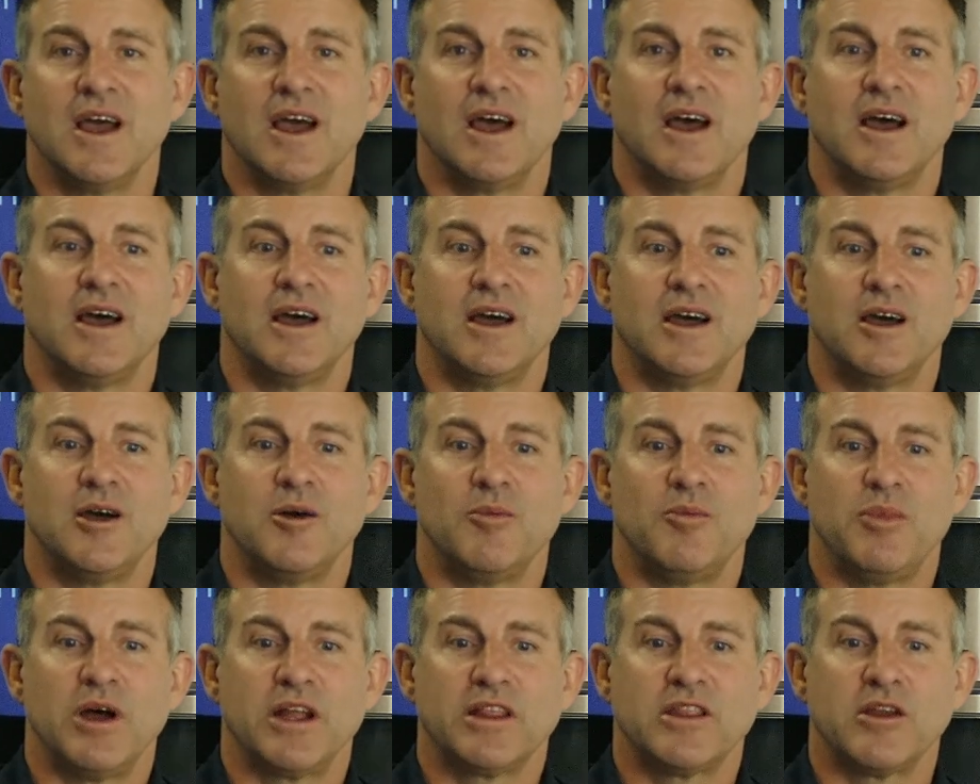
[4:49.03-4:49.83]

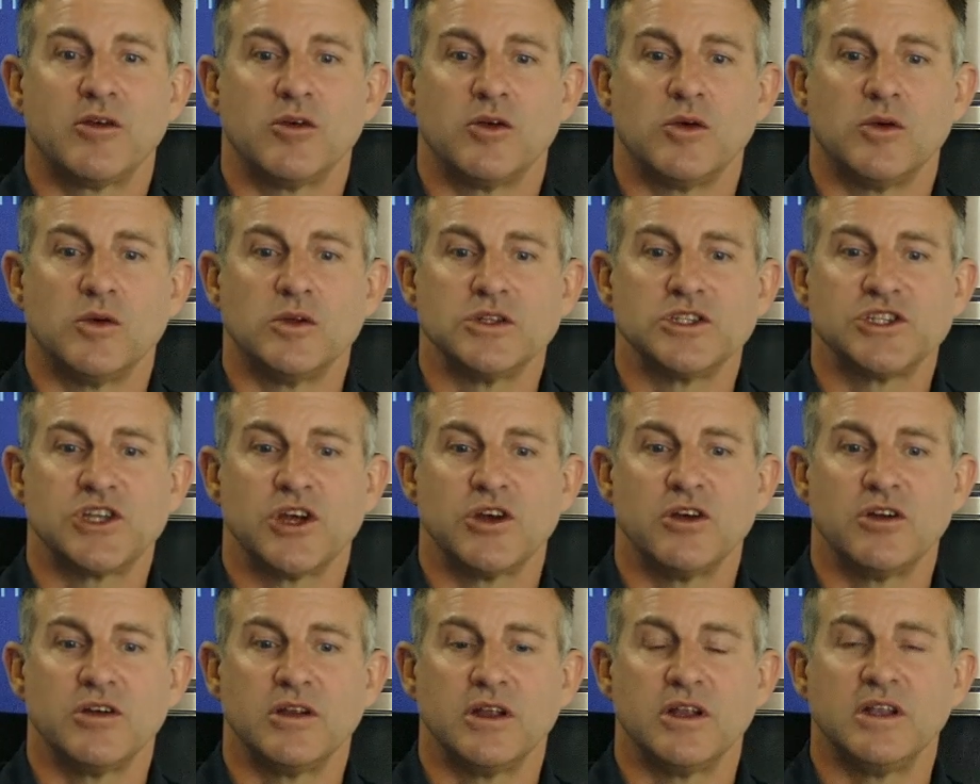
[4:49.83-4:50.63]
but there are
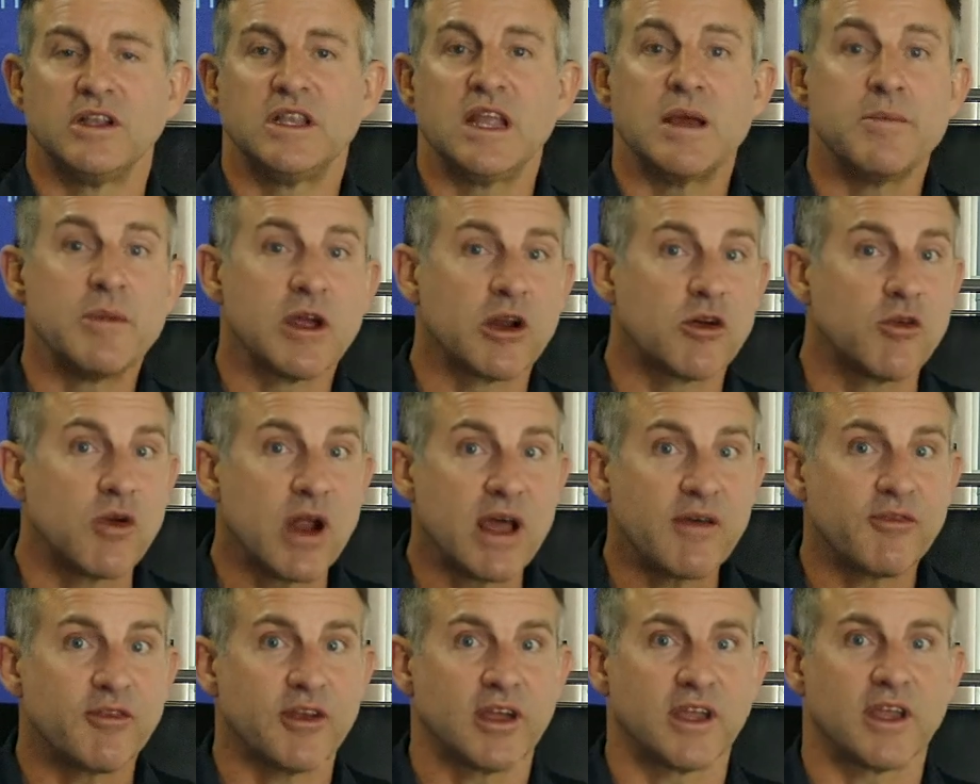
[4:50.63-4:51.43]
also
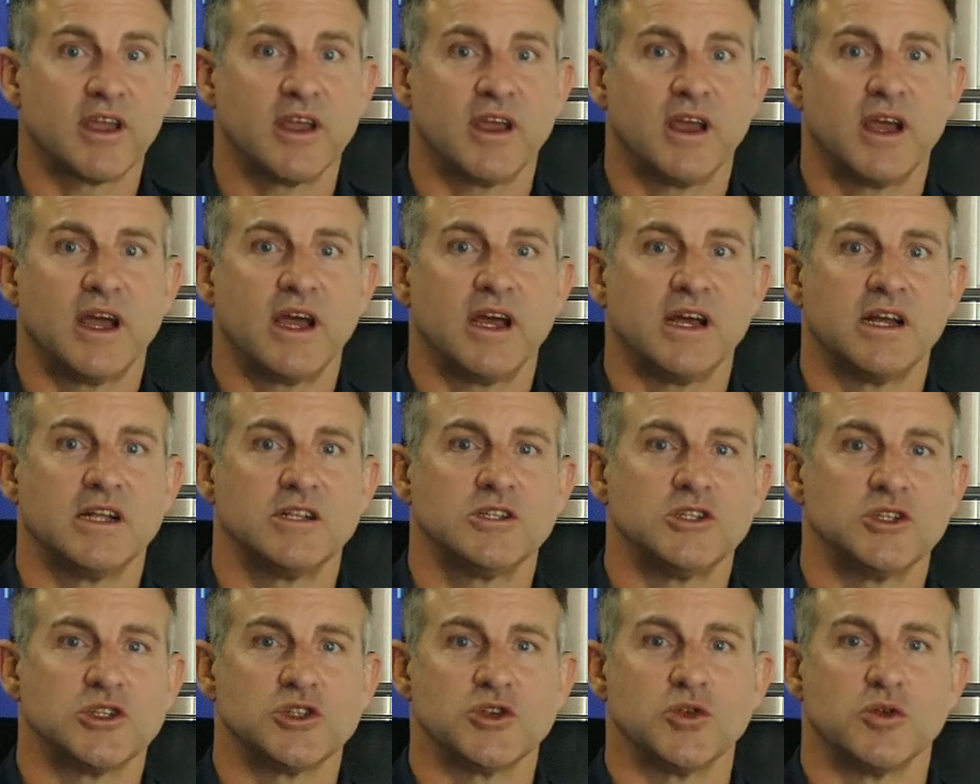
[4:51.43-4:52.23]

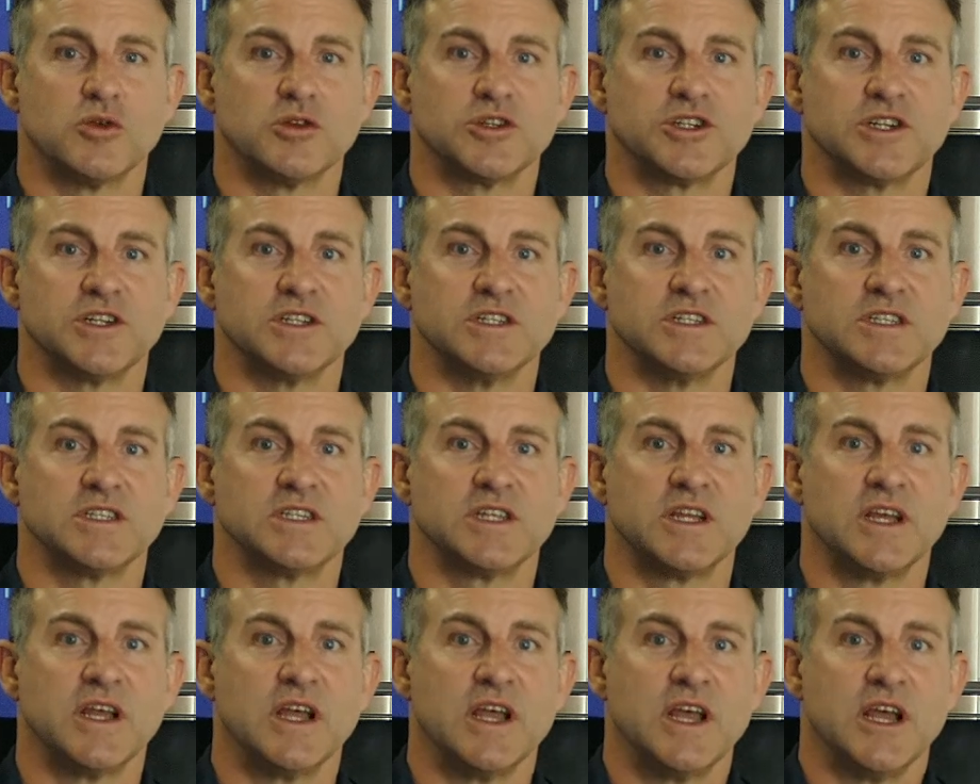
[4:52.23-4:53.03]
demographic distortions.